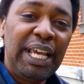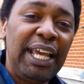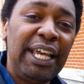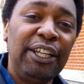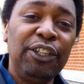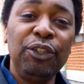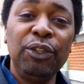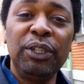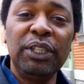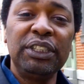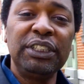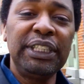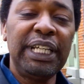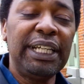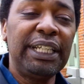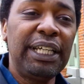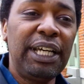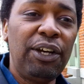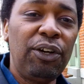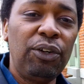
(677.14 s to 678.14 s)
And you could
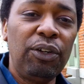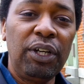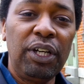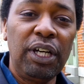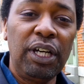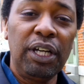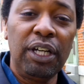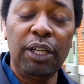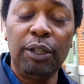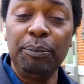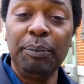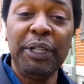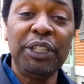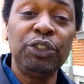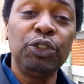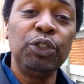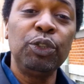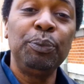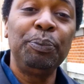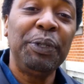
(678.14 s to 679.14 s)
check out, make
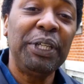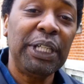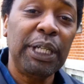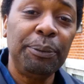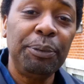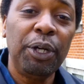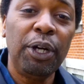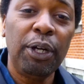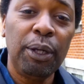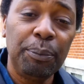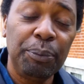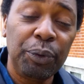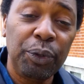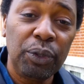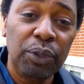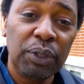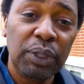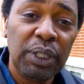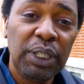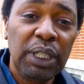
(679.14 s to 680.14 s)
sure you pick up her
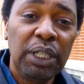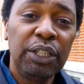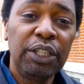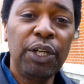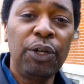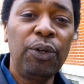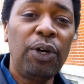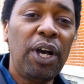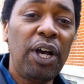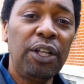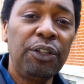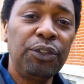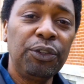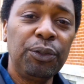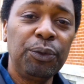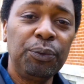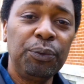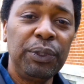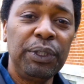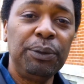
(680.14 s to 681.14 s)
book,
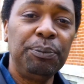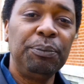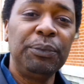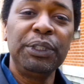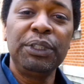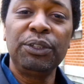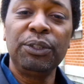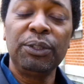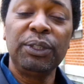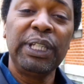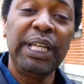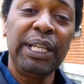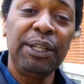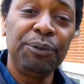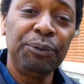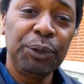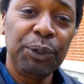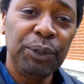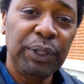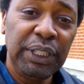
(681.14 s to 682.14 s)
co-authored with Mr. Dan
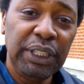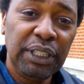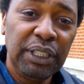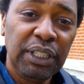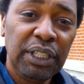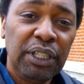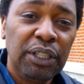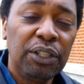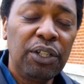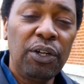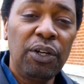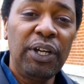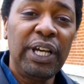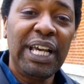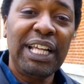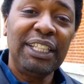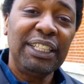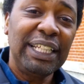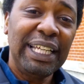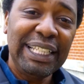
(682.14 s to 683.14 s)
Rooney, called
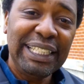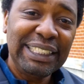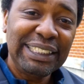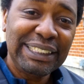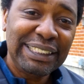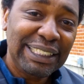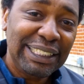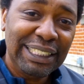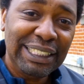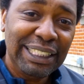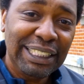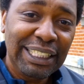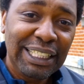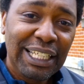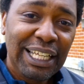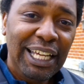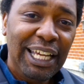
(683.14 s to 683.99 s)
Allegheny City.